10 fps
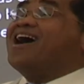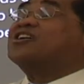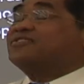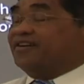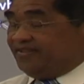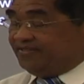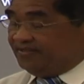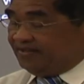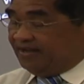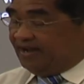
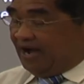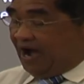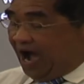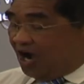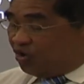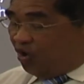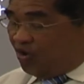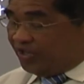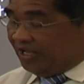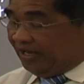acted
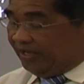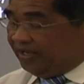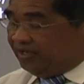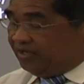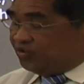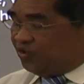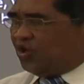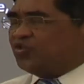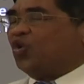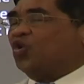accordingly to
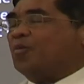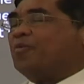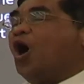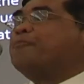the door of